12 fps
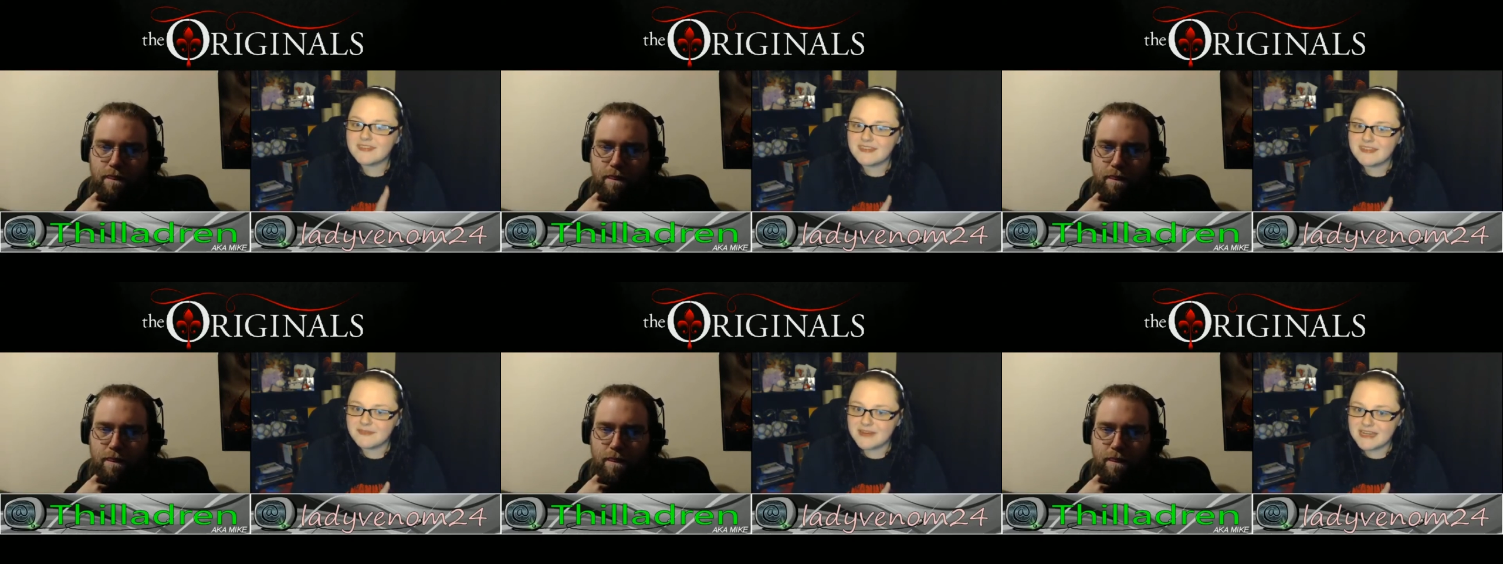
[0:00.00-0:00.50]

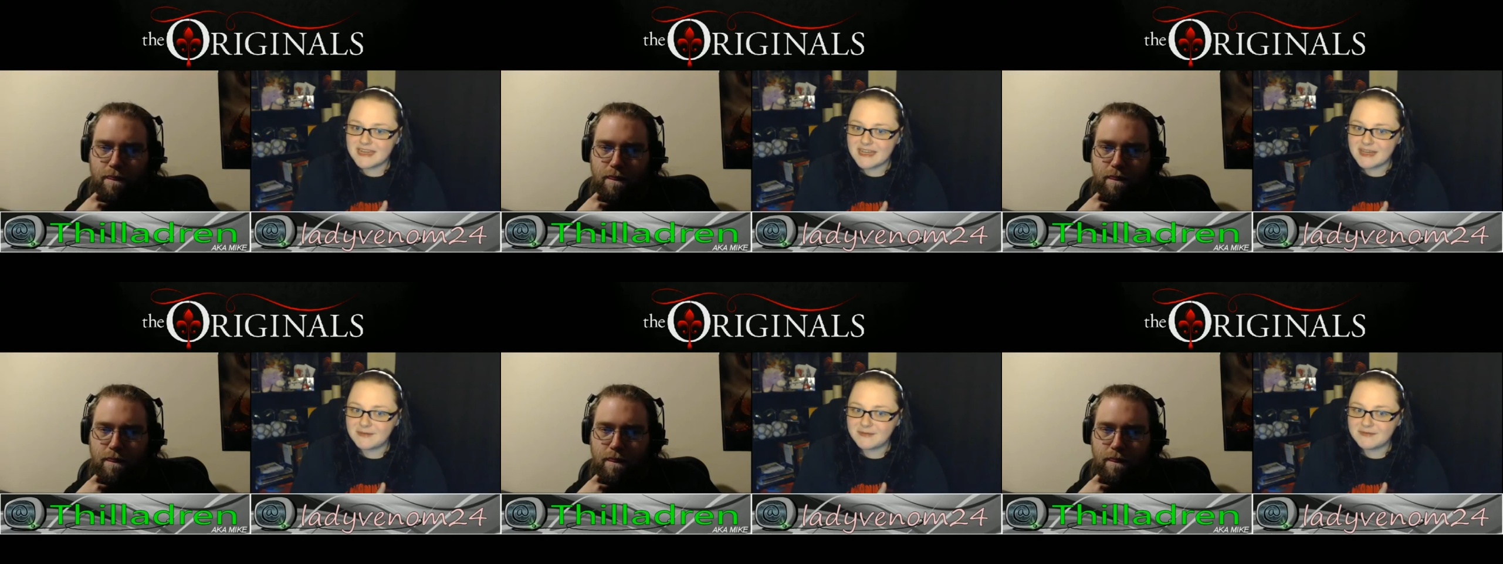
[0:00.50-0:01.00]
Speaker 1: Right
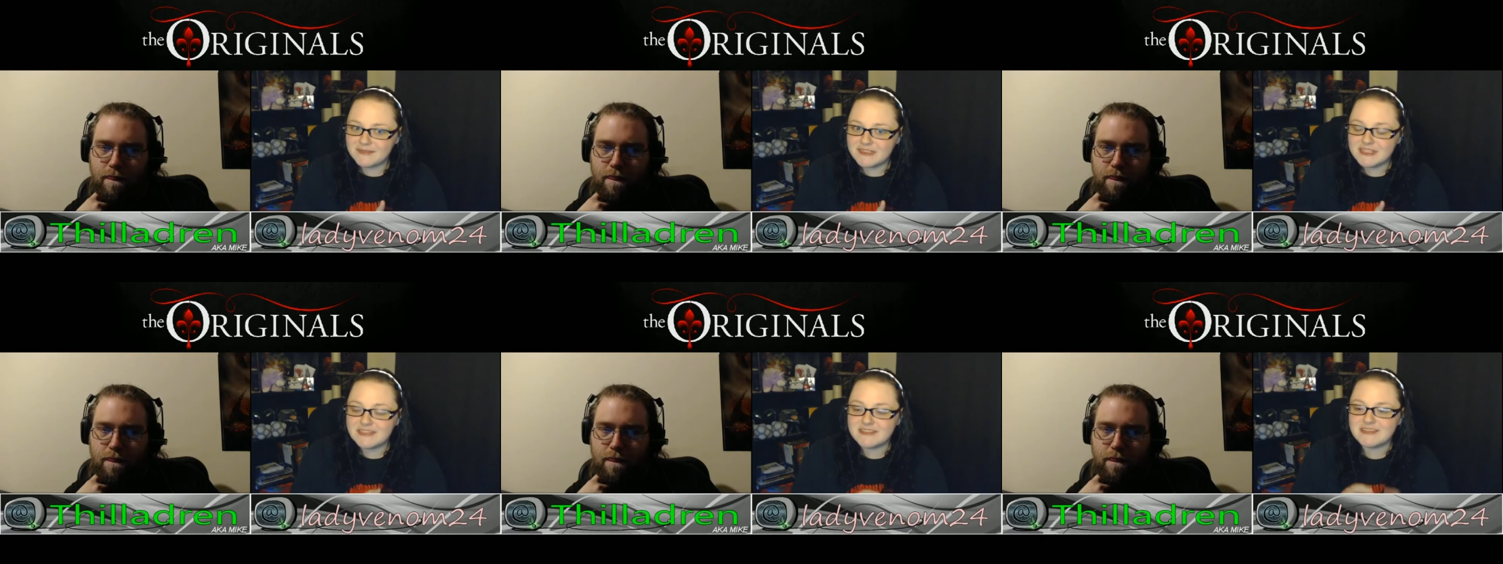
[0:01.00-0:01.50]
now,
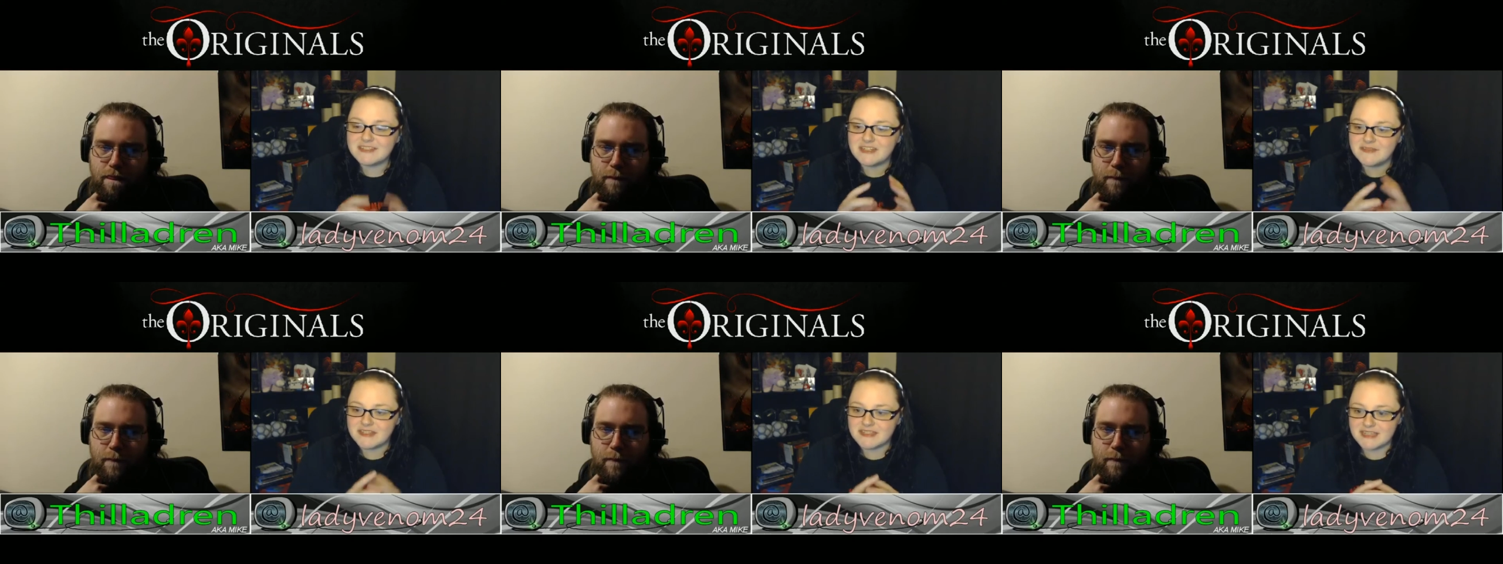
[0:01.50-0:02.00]

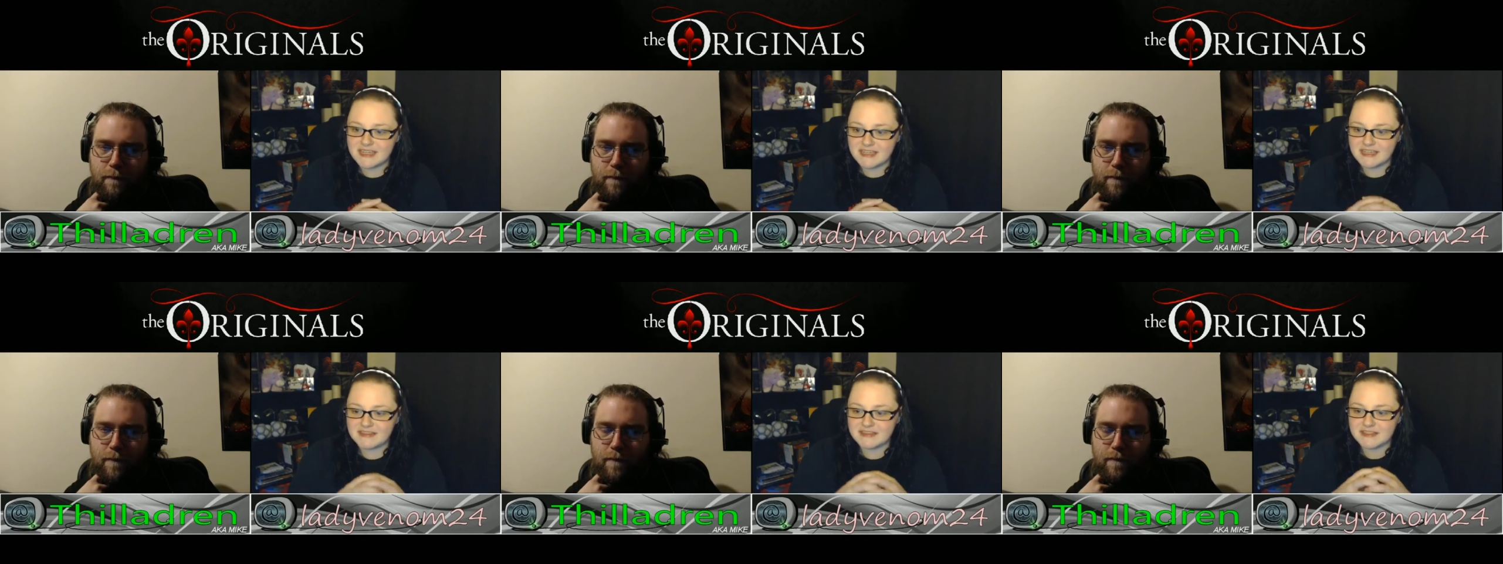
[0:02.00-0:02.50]
Genevieve's
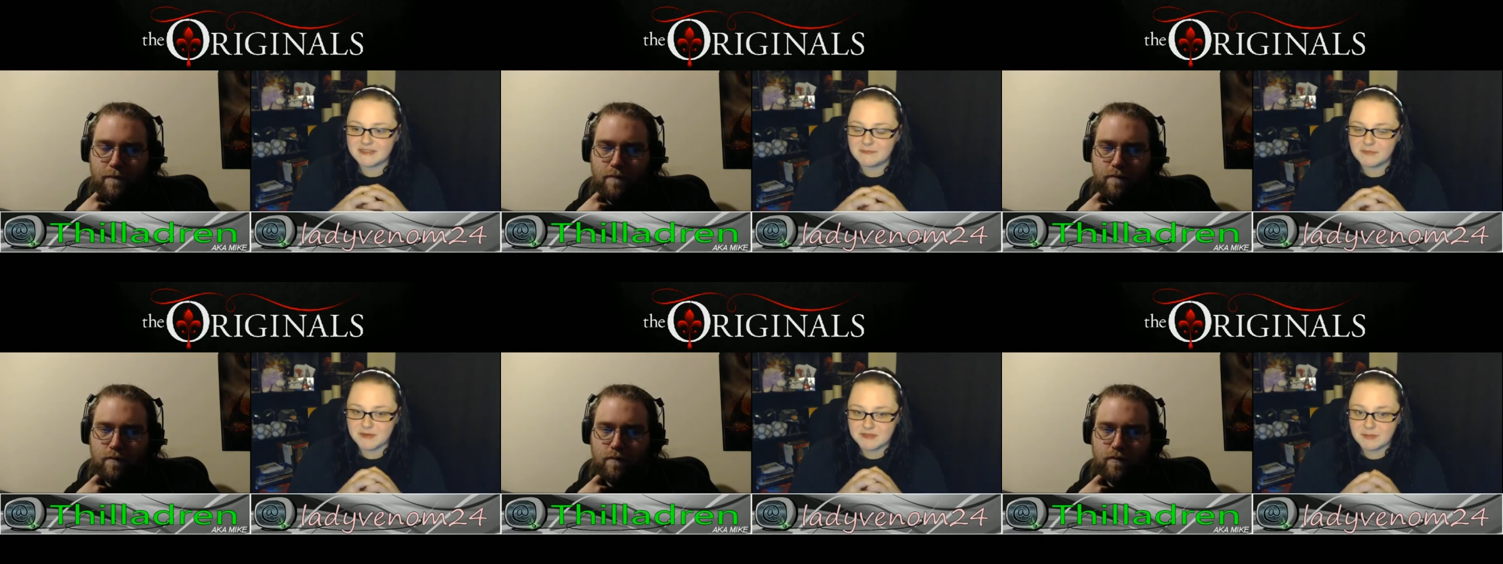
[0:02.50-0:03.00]
taking the
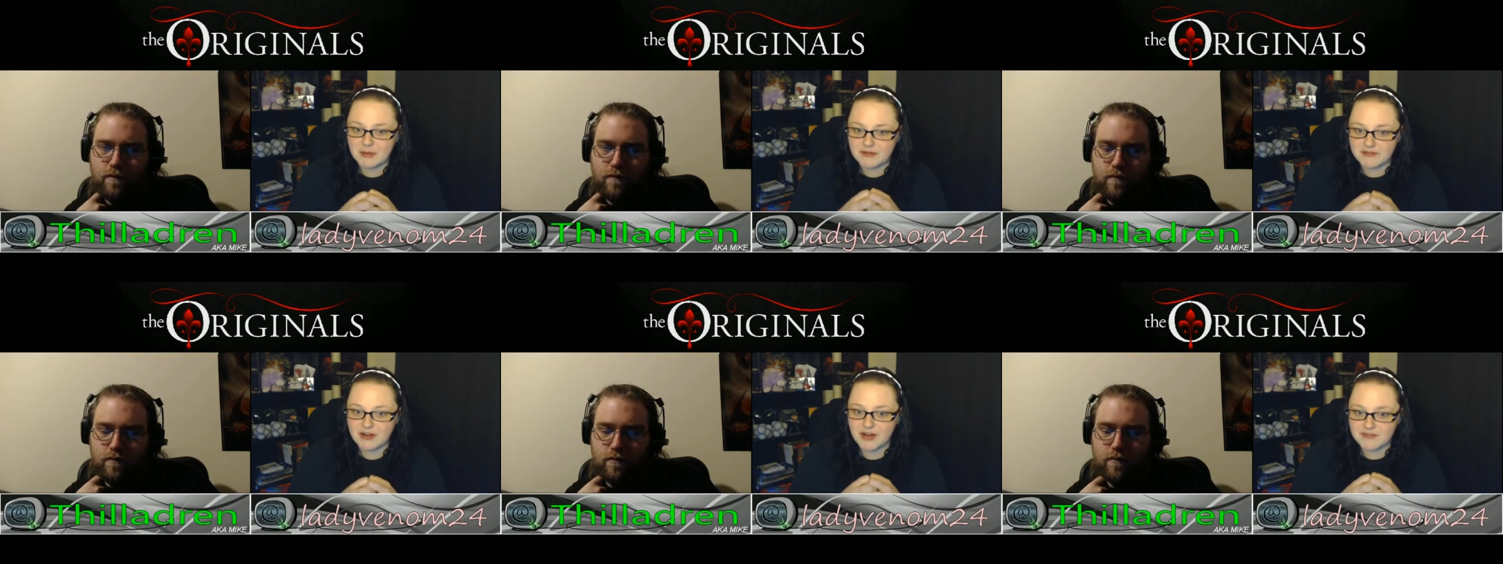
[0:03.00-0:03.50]
the spot of
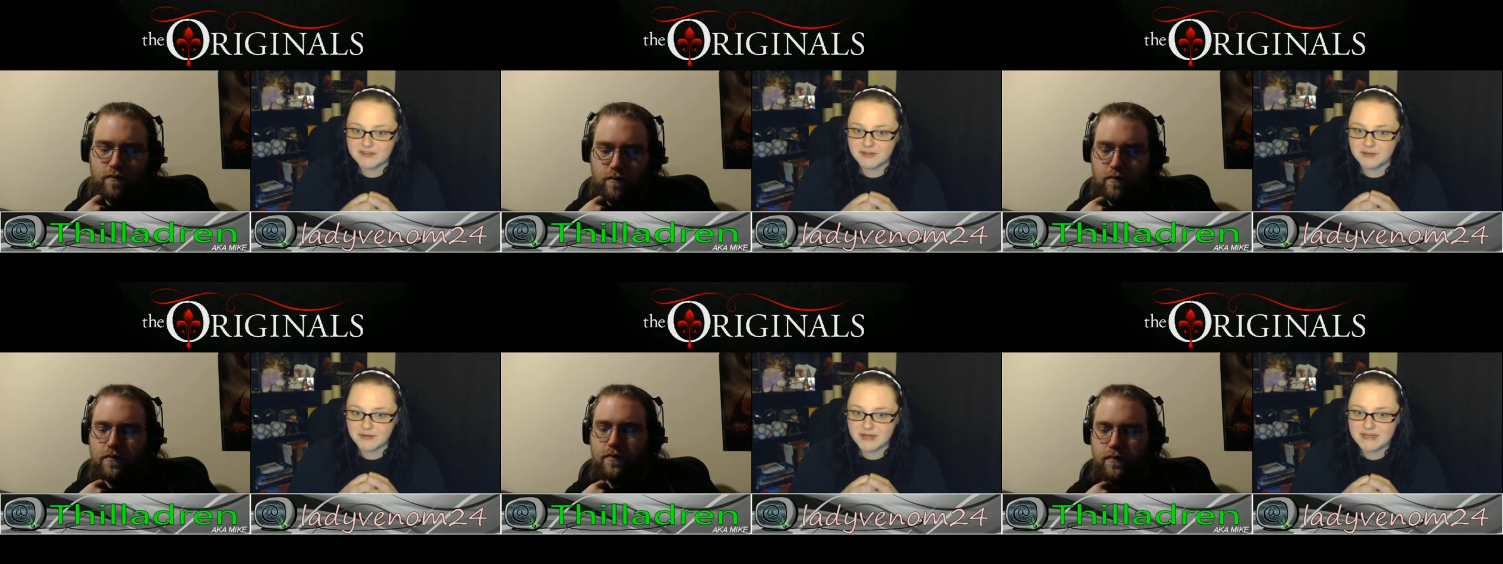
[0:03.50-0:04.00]
a Harvest Girl,
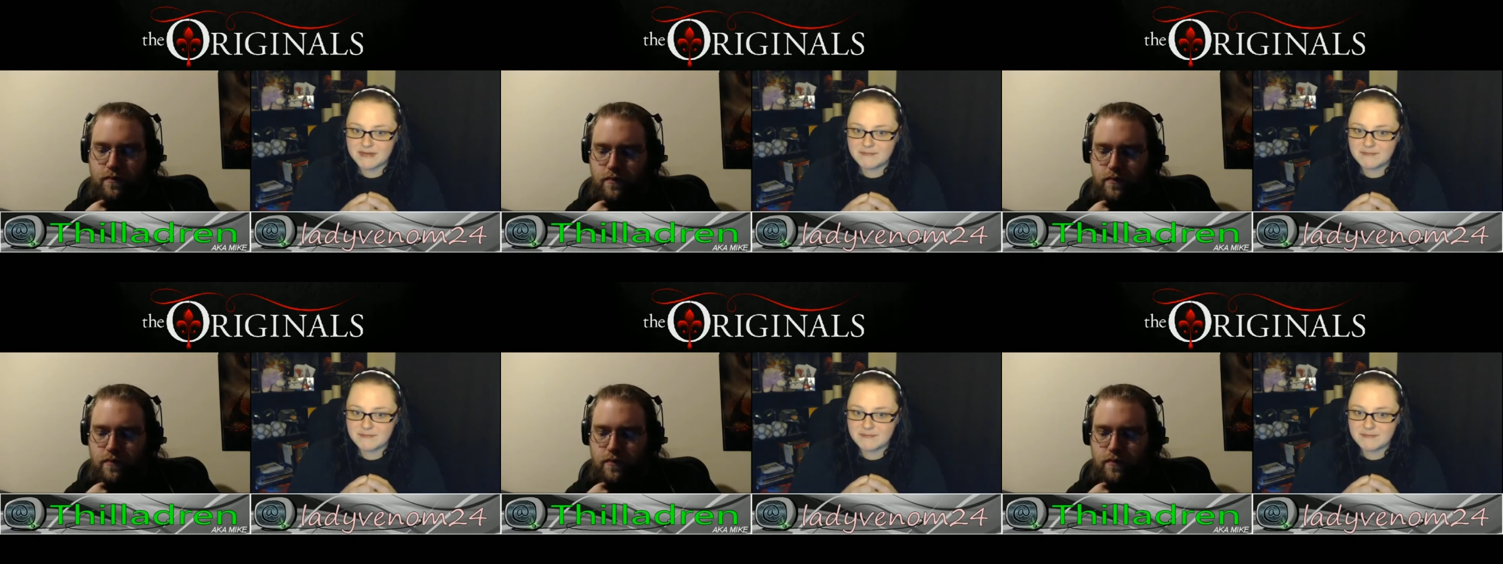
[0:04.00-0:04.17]
right?